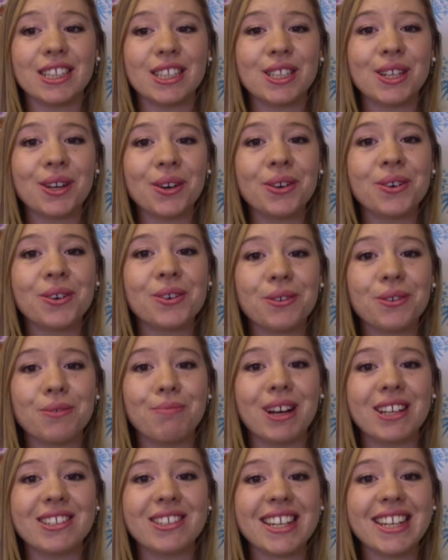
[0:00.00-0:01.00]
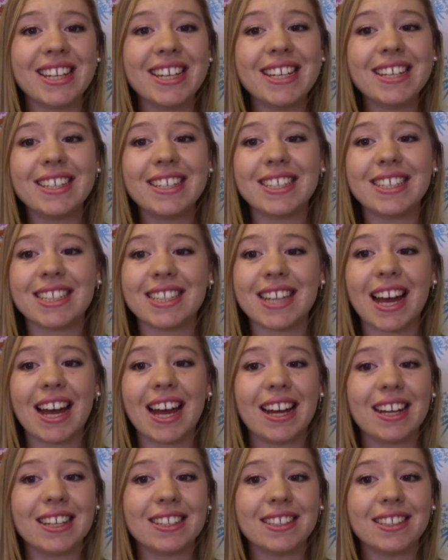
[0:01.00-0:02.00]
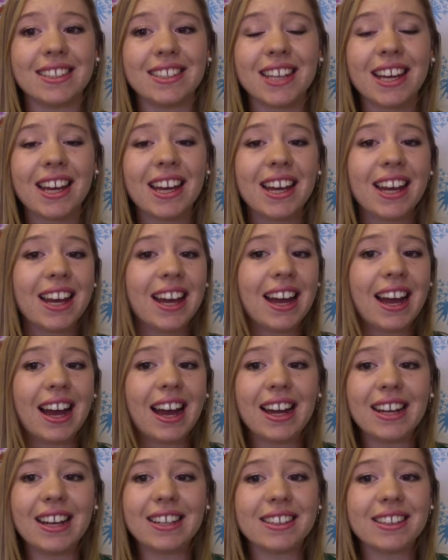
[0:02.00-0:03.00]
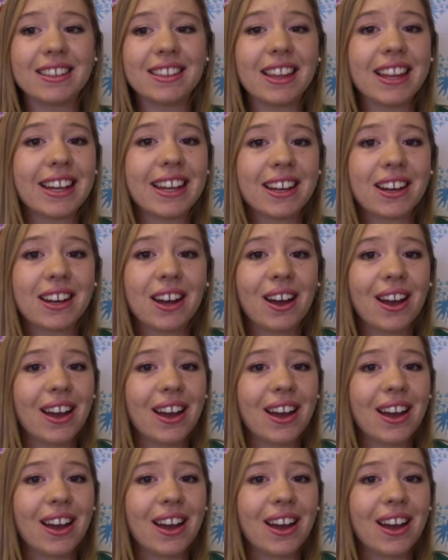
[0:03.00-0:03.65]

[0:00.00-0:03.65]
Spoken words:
so much ease and like